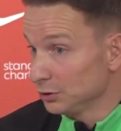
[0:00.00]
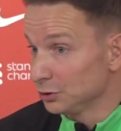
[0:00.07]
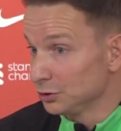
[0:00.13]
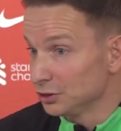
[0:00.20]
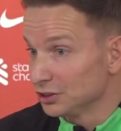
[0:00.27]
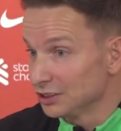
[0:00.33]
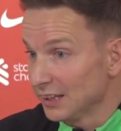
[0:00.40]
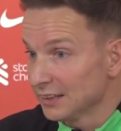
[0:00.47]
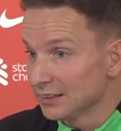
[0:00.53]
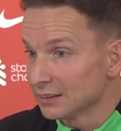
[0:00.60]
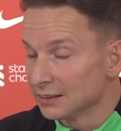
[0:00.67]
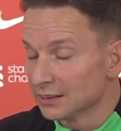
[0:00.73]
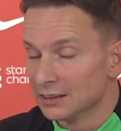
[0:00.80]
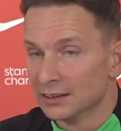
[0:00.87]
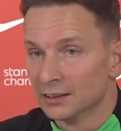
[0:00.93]
what you just said.
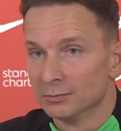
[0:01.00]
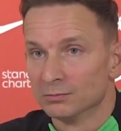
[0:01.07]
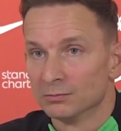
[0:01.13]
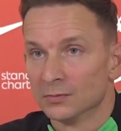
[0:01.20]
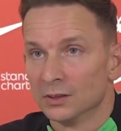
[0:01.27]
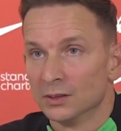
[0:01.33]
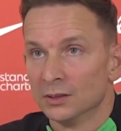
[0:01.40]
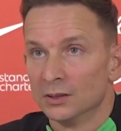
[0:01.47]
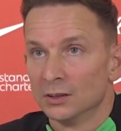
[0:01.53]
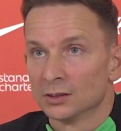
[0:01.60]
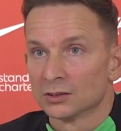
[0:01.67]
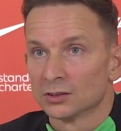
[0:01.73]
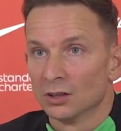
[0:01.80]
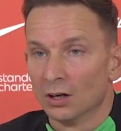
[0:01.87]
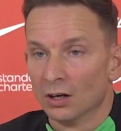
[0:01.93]
Um,
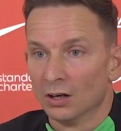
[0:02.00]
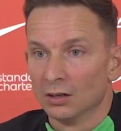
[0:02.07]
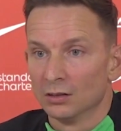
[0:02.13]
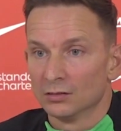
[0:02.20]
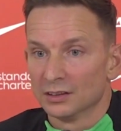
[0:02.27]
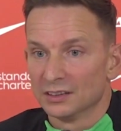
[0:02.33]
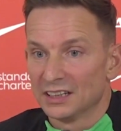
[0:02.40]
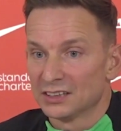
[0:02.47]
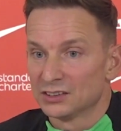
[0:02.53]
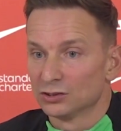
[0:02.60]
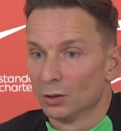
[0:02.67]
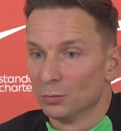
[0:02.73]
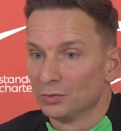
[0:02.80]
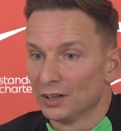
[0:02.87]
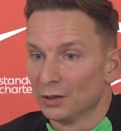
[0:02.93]
so that's
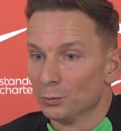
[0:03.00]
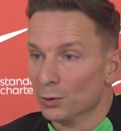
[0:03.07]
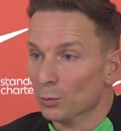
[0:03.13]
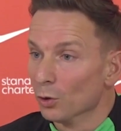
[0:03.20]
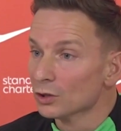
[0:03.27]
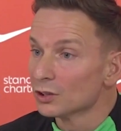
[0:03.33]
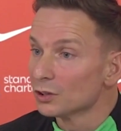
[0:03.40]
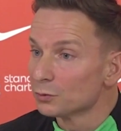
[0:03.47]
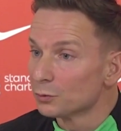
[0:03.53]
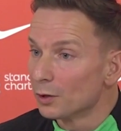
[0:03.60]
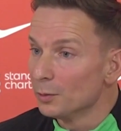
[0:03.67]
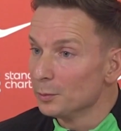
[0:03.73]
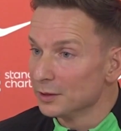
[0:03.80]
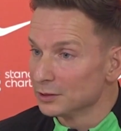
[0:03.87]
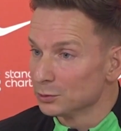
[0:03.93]
something we wanted
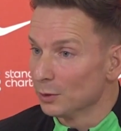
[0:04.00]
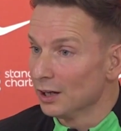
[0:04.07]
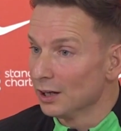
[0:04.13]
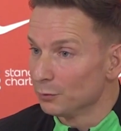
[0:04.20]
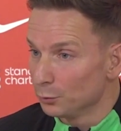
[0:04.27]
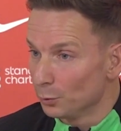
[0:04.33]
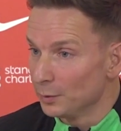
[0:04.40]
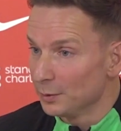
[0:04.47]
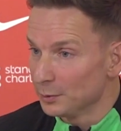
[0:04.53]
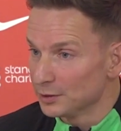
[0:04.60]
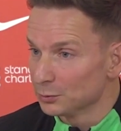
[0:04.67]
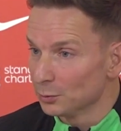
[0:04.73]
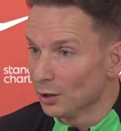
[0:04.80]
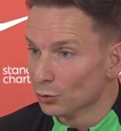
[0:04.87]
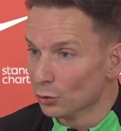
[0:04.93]
for him as well, from him
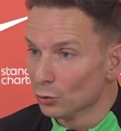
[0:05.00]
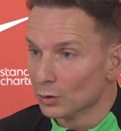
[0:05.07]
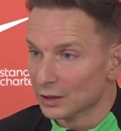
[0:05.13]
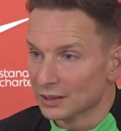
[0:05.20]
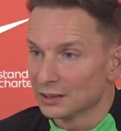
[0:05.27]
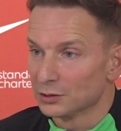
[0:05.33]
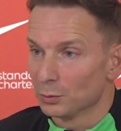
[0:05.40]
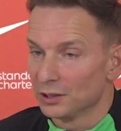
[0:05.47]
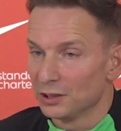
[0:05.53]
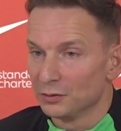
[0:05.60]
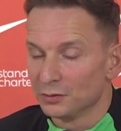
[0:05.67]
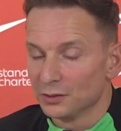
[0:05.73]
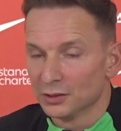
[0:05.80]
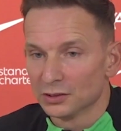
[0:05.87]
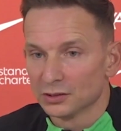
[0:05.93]
as well, no? and that's what he
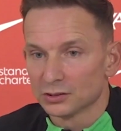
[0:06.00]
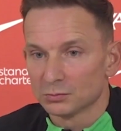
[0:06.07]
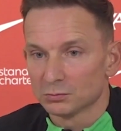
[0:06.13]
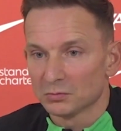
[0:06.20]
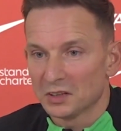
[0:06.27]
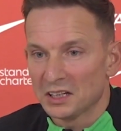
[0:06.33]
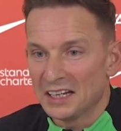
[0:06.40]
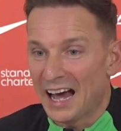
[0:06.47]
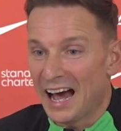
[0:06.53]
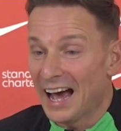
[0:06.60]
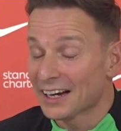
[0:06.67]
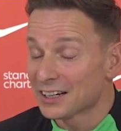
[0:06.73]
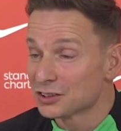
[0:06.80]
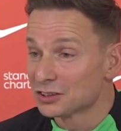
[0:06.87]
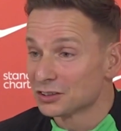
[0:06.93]
feels. He
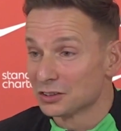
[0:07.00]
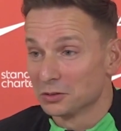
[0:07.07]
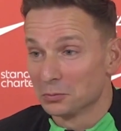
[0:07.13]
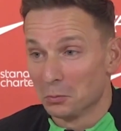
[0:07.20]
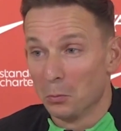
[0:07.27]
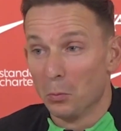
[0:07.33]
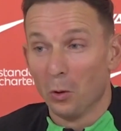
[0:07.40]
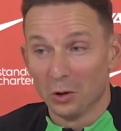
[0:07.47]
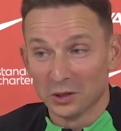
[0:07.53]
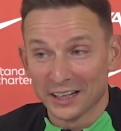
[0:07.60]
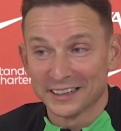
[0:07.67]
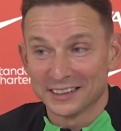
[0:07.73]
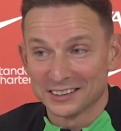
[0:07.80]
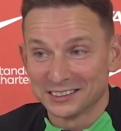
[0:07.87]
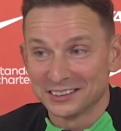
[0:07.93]
acts more
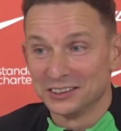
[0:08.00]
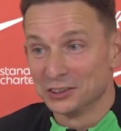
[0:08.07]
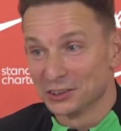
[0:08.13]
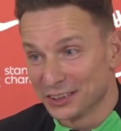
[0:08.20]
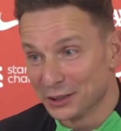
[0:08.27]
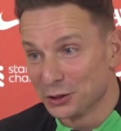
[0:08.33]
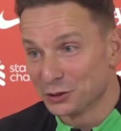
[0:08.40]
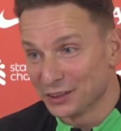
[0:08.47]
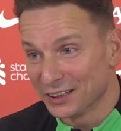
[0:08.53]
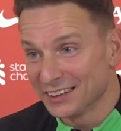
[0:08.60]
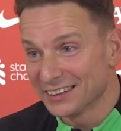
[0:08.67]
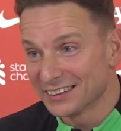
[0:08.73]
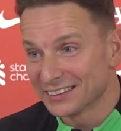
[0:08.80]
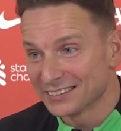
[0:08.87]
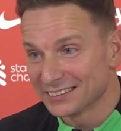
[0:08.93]
like a senior than you
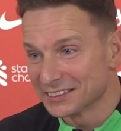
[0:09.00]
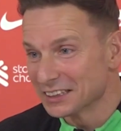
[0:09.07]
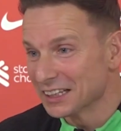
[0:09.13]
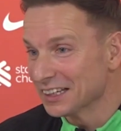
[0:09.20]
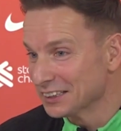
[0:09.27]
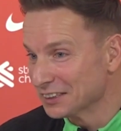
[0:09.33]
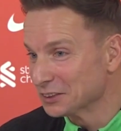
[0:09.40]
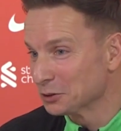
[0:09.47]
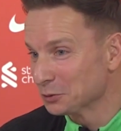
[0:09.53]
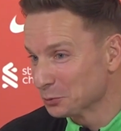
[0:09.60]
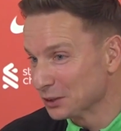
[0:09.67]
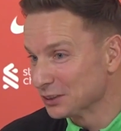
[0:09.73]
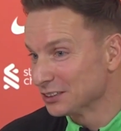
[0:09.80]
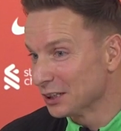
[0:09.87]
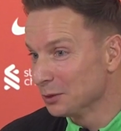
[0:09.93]
think. Like
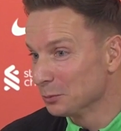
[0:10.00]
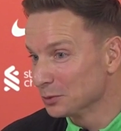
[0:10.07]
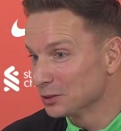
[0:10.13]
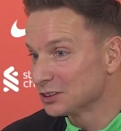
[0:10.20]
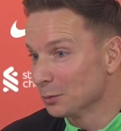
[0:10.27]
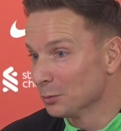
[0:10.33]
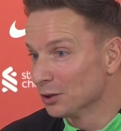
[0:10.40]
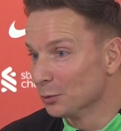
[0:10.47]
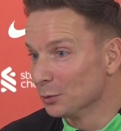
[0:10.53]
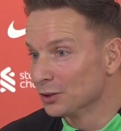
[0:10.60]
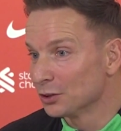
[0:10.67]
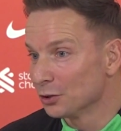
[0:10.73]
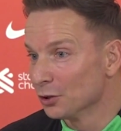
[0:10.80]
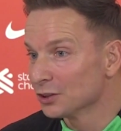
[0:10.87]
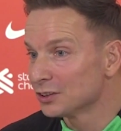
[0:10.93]
the same, similar
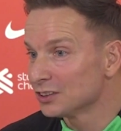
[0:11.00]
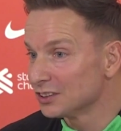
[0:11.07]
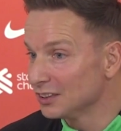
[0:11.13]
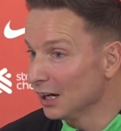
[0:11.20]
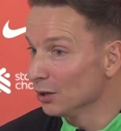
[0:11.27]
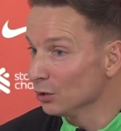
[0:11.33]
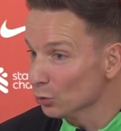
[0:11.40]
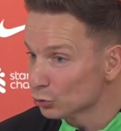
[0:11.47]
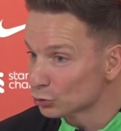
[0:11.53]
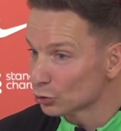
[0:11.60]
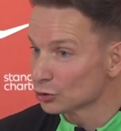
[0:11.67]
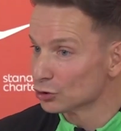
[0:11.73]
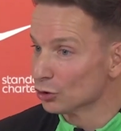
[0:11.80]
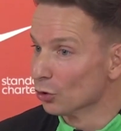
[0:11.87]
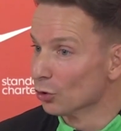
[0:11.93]
with Curtis, they are
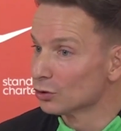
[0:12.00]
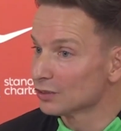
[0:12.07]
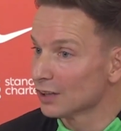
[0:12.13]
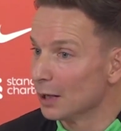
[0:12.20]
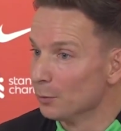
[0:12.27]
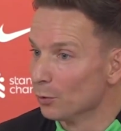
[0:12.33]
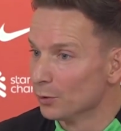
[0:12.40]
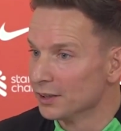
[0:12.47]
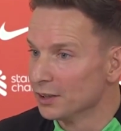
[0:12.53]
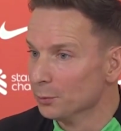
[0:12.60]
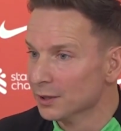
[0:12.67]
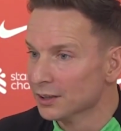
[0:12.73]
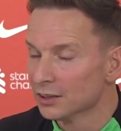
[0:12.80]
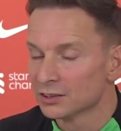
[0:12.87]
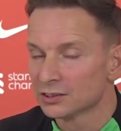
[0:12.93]
such a long time already
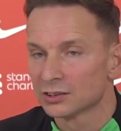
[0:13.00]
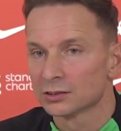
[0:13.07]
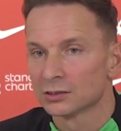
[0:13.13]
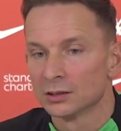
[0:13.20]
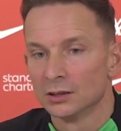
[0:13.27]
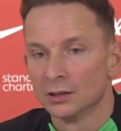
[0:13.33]
with us,